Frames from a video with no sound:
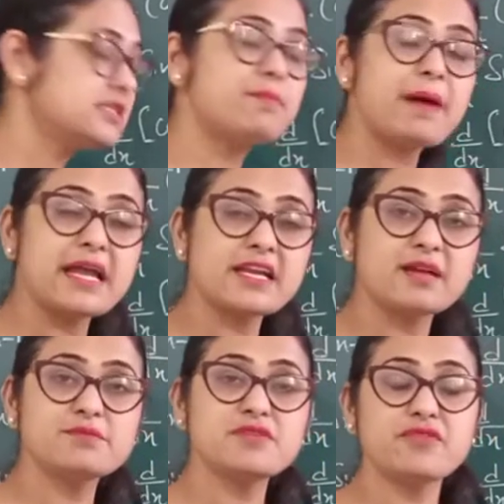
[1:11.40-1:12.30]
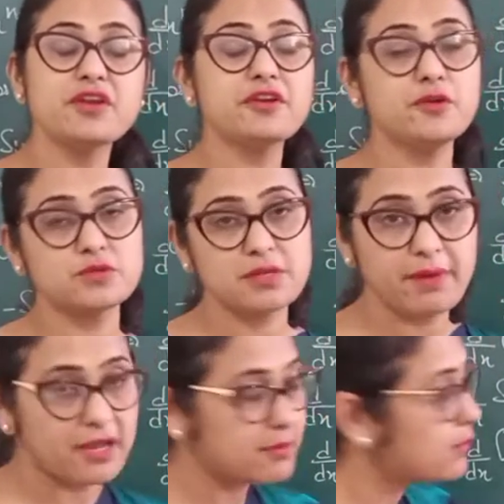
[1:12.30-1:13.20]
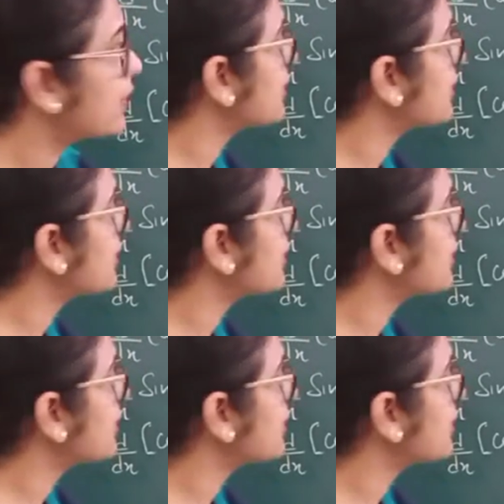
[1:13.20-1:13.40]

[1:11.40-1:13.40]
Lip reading: The power comes in front, reduce the power by 1.